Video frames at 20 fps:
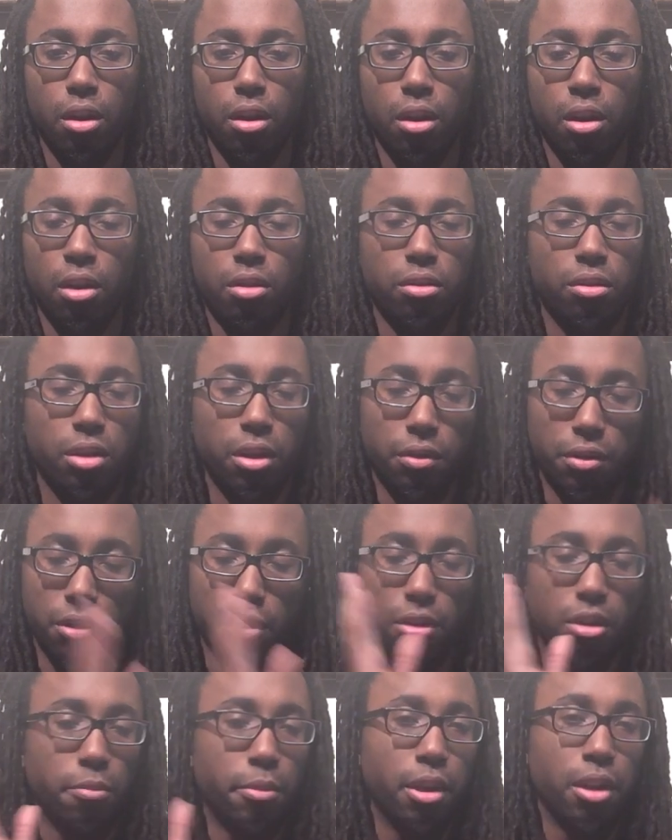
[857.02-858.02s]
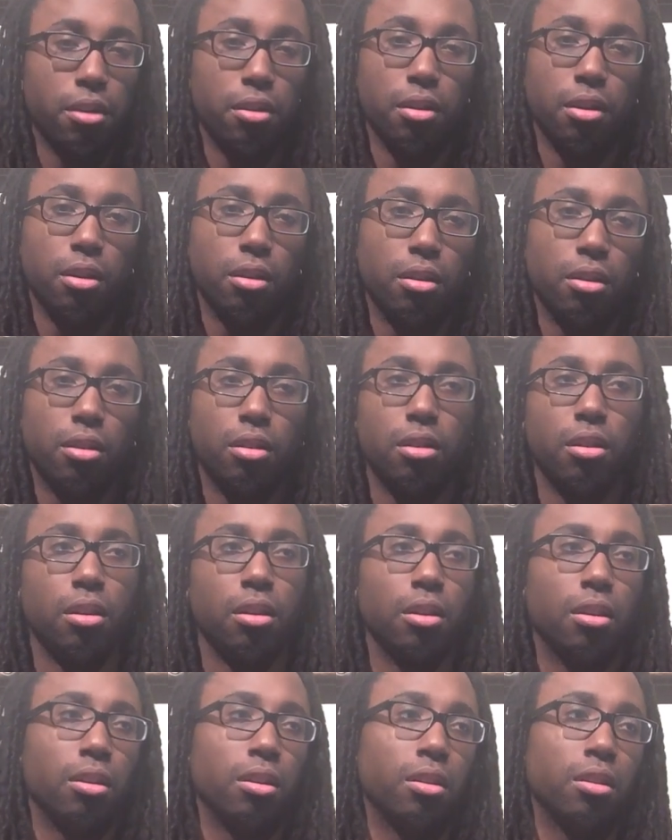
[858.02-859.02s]
I'll just have to talk about it then.
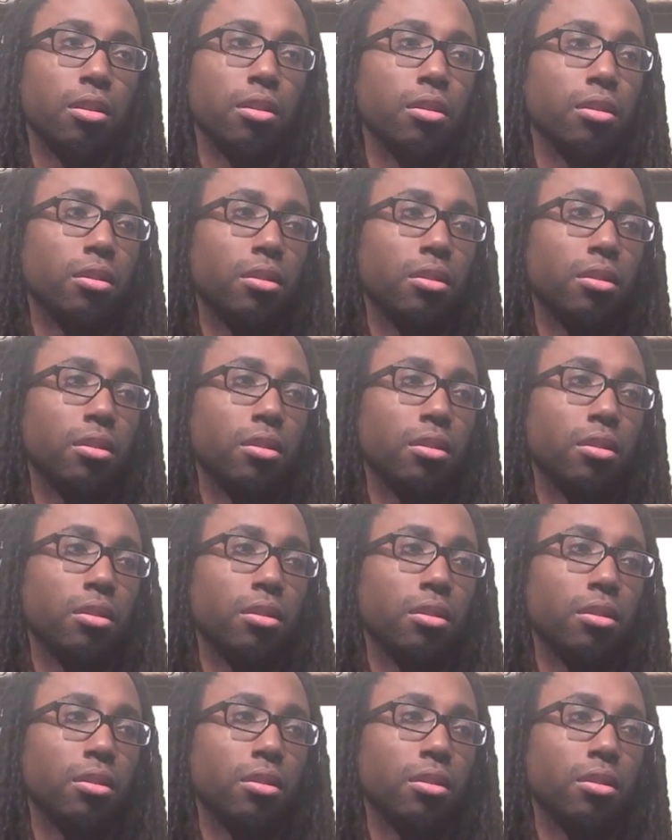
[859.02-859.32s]
Uh,